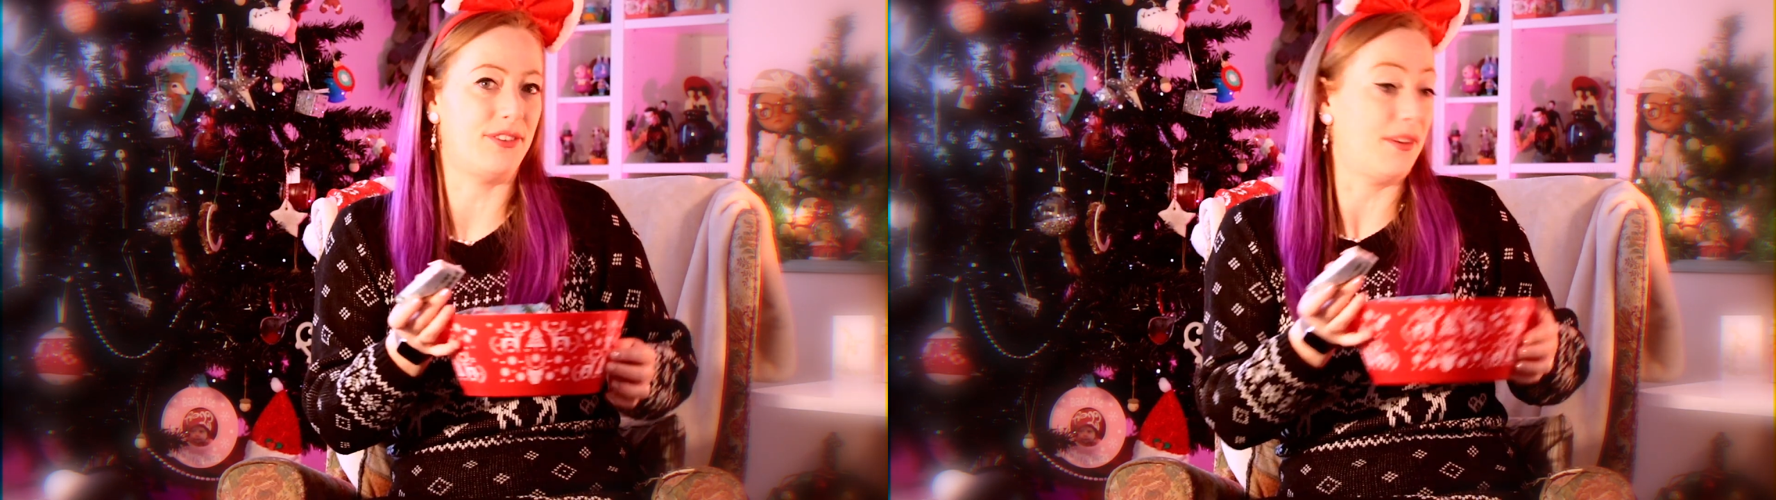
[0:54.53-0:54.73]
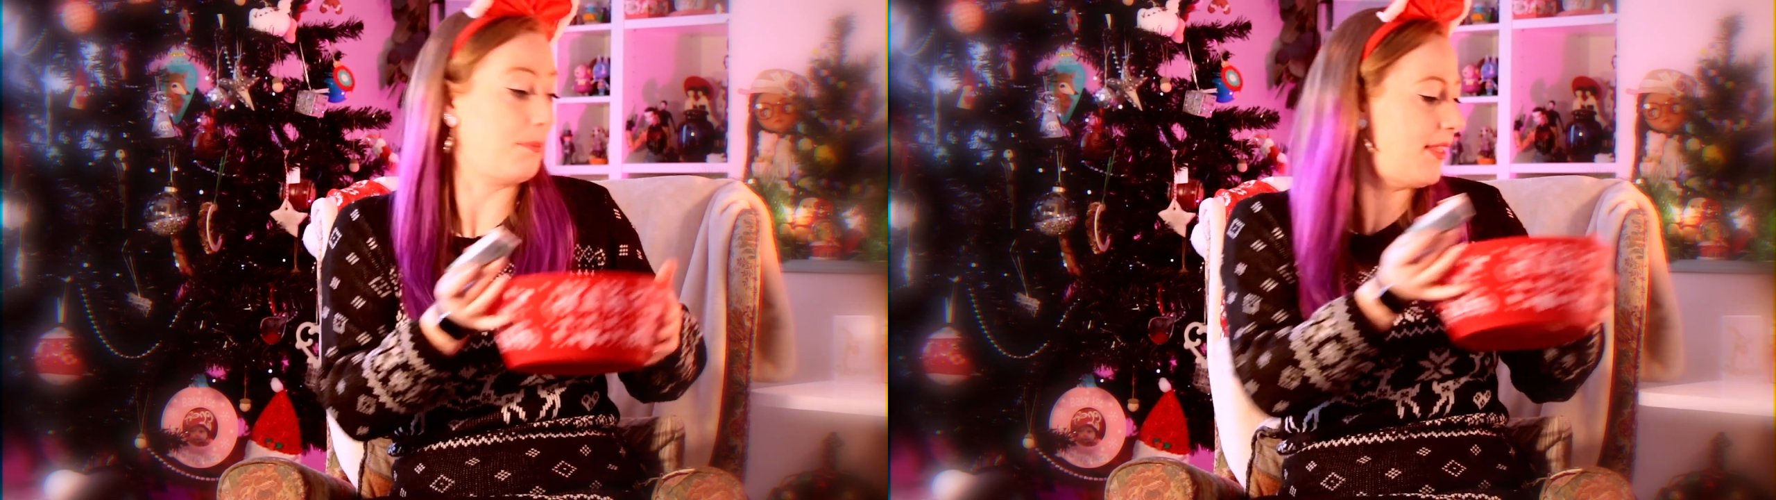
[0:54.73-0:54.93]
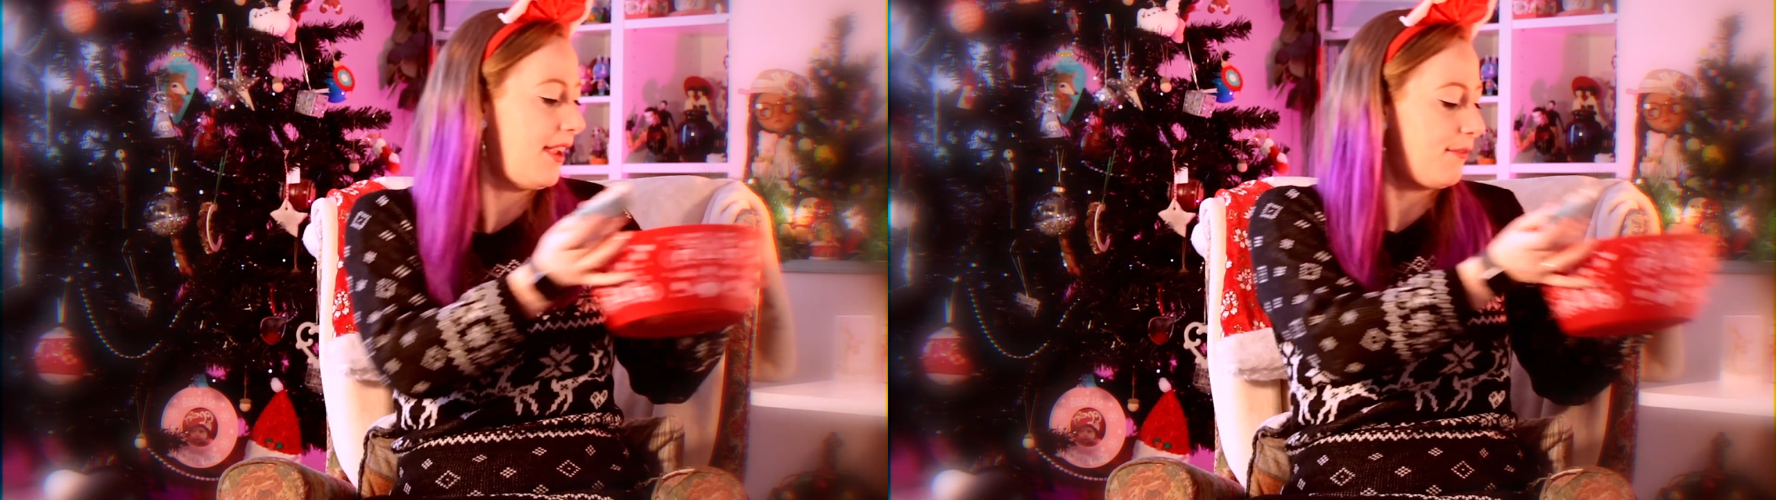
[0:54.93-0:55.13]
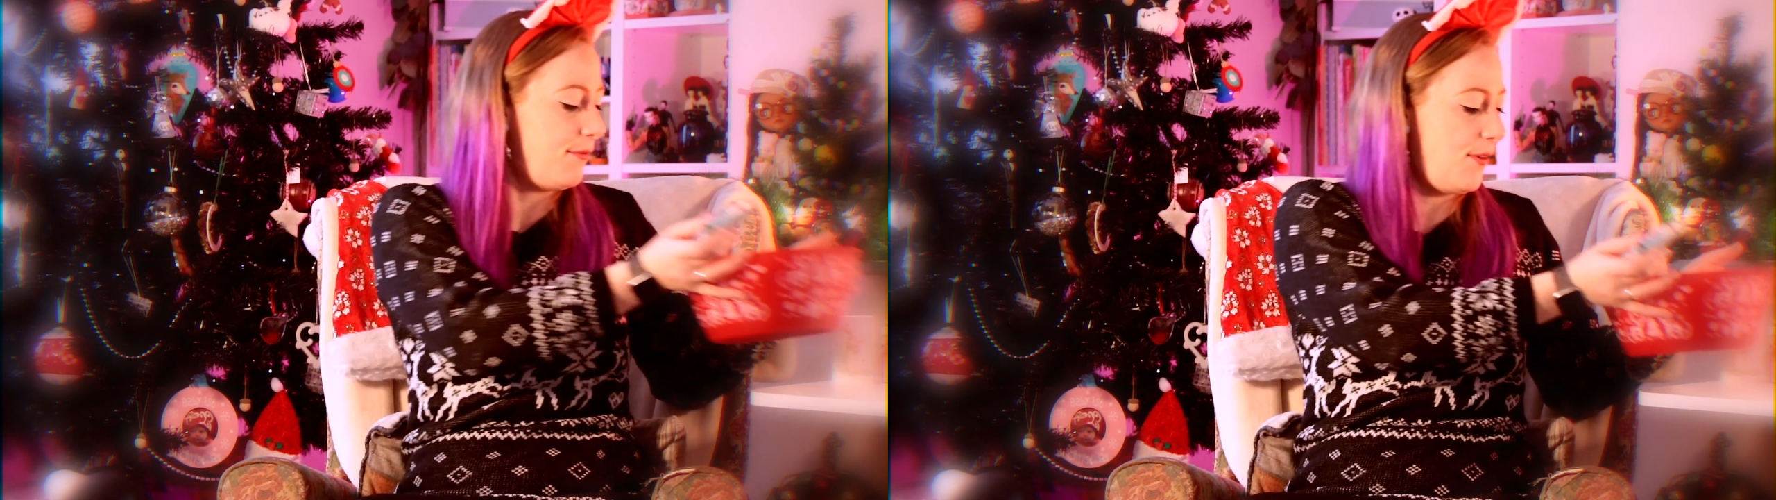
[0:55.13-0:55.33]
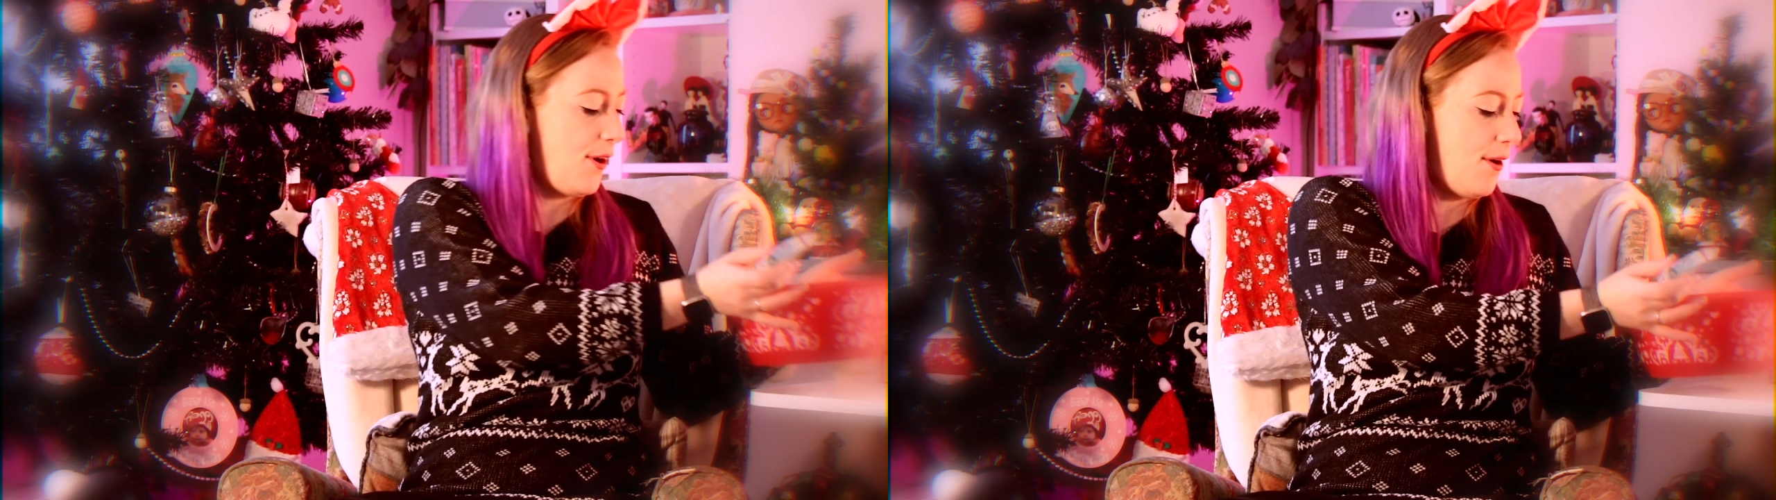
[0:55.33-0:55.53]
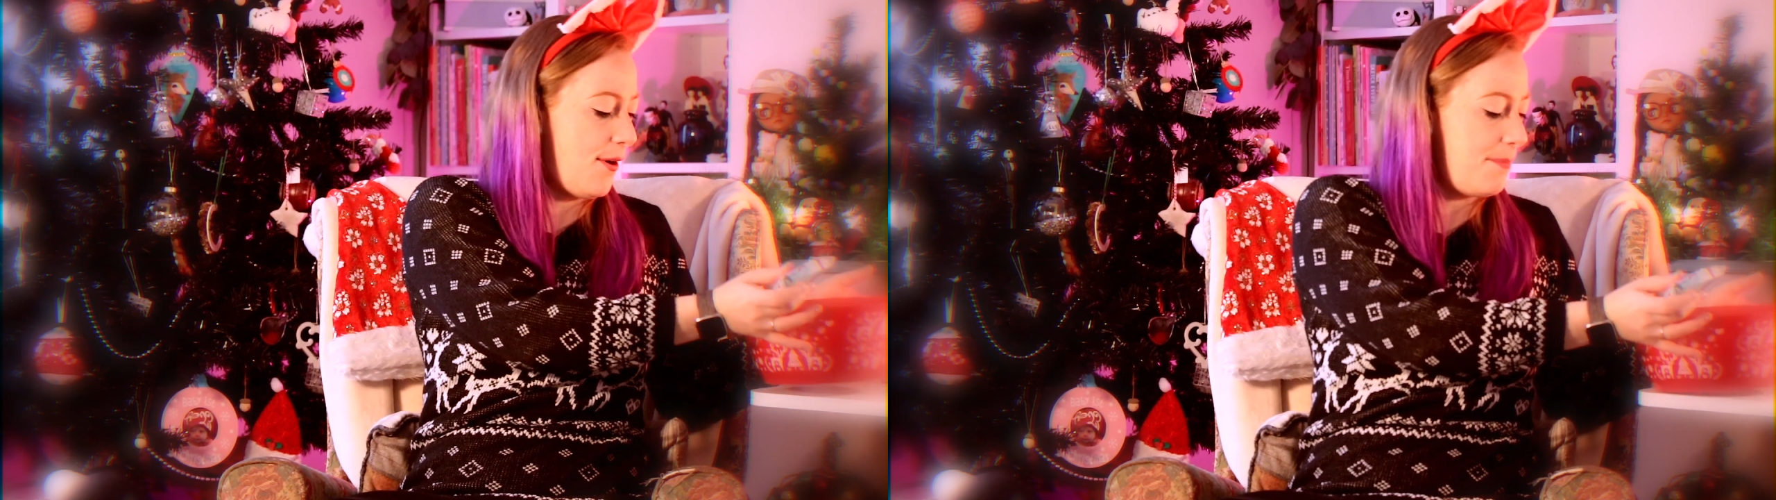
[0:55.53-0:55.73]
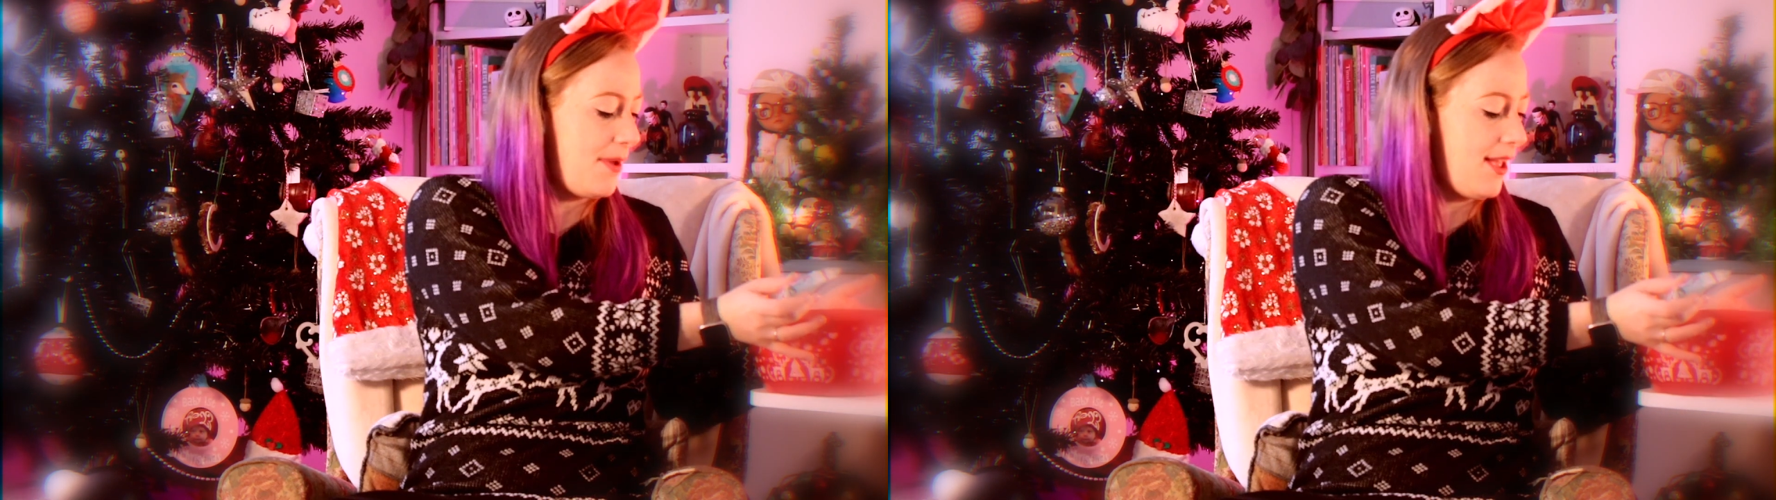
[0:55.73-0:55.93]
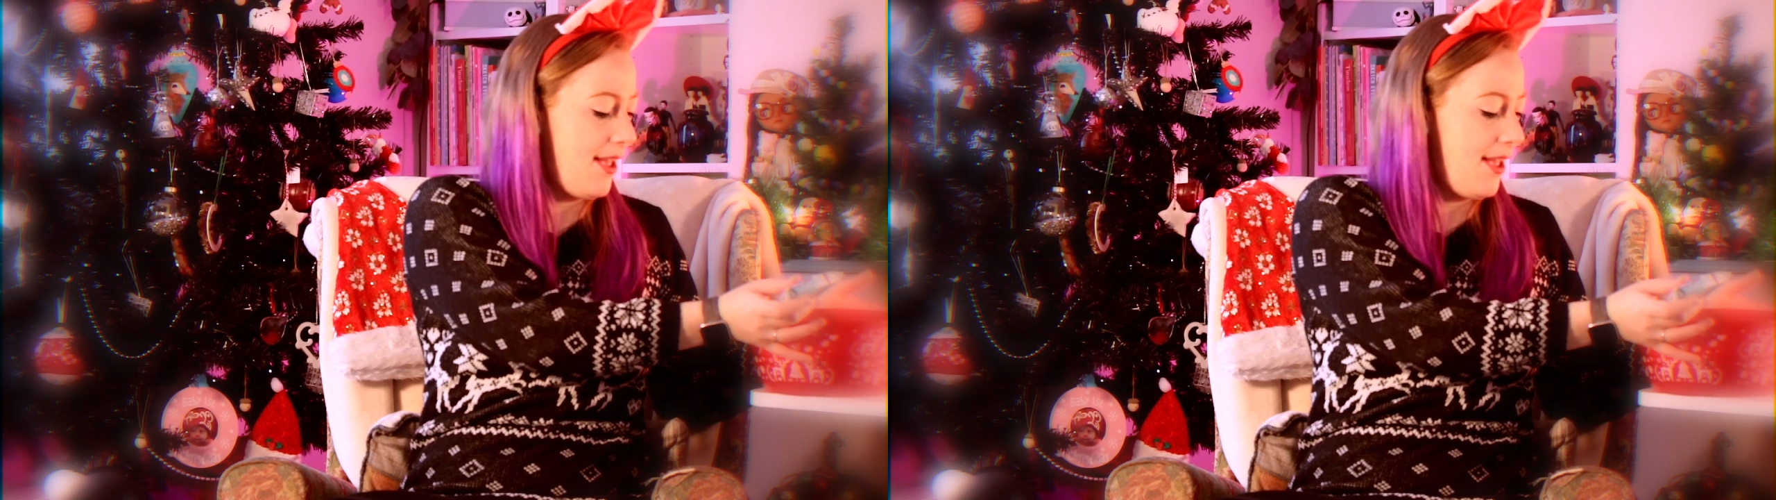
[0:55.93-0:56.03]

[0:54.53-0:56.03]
something from